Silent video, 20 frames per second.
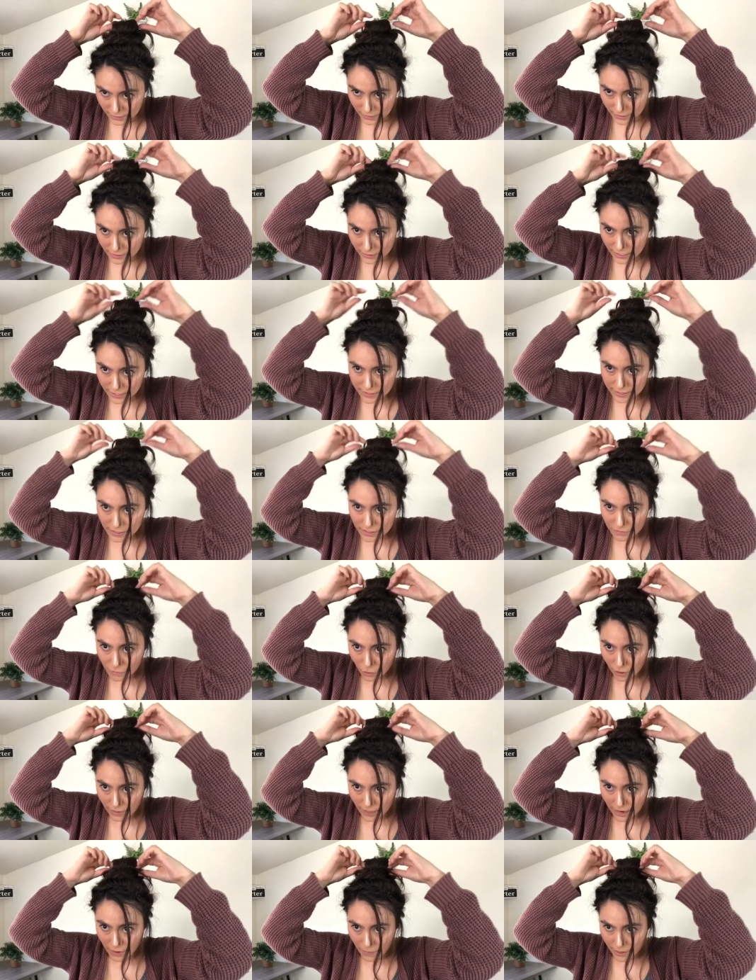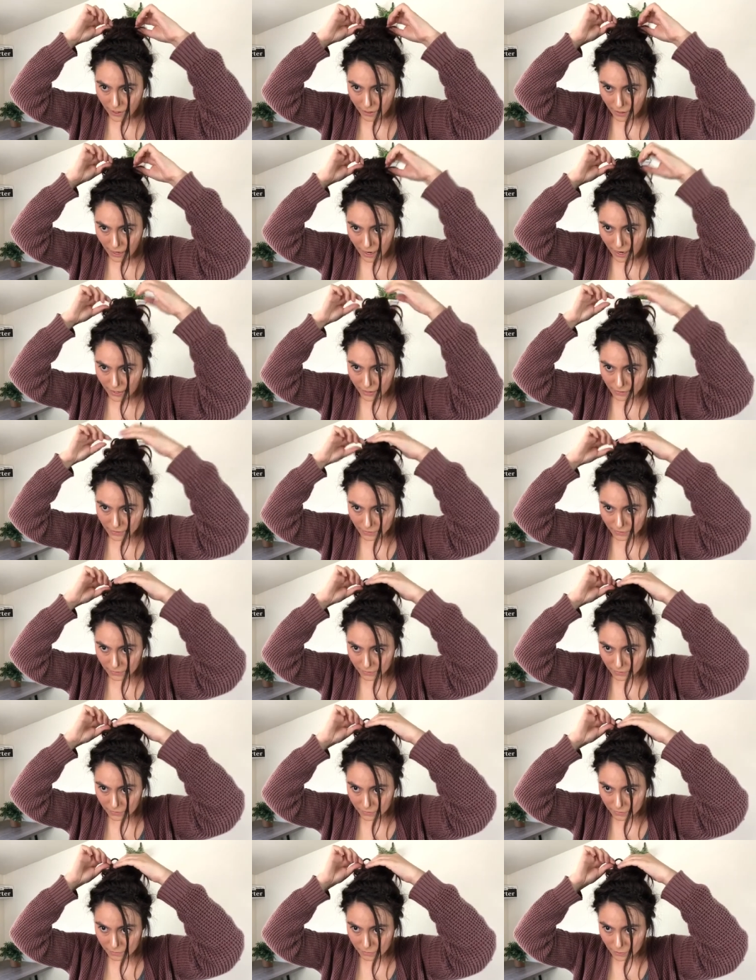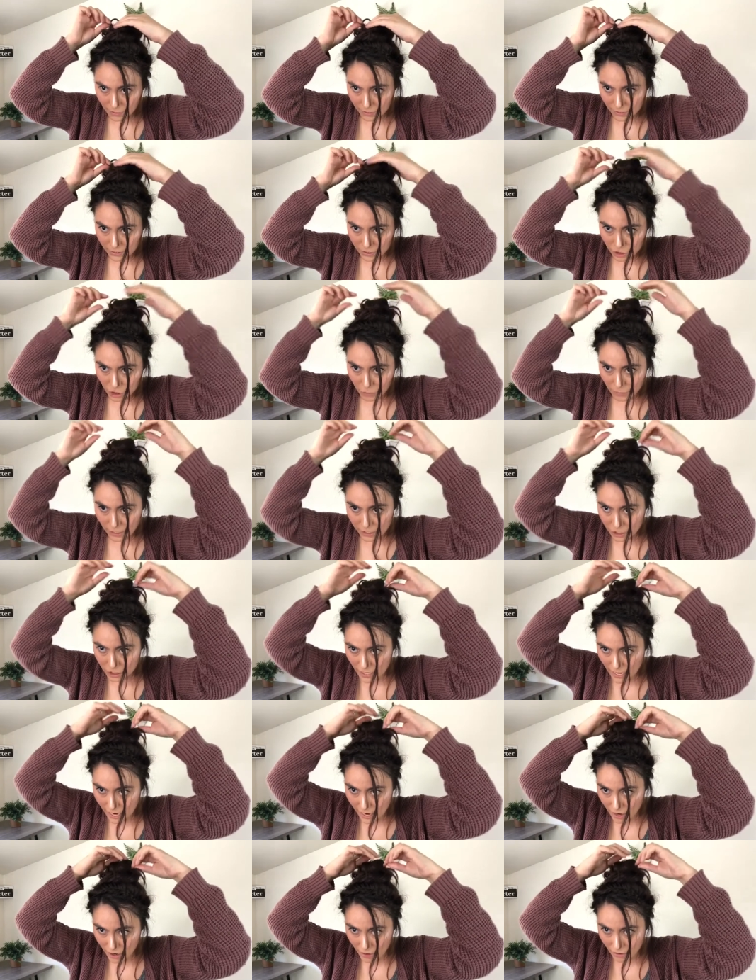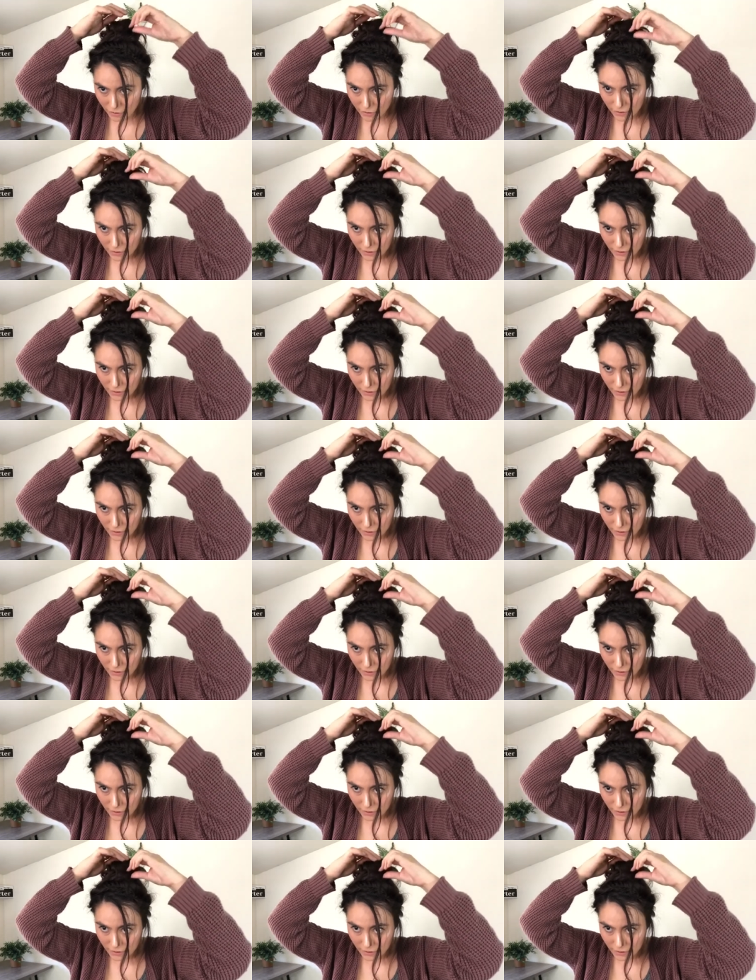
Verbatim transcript: Less is more, that way you're not pulling too much out.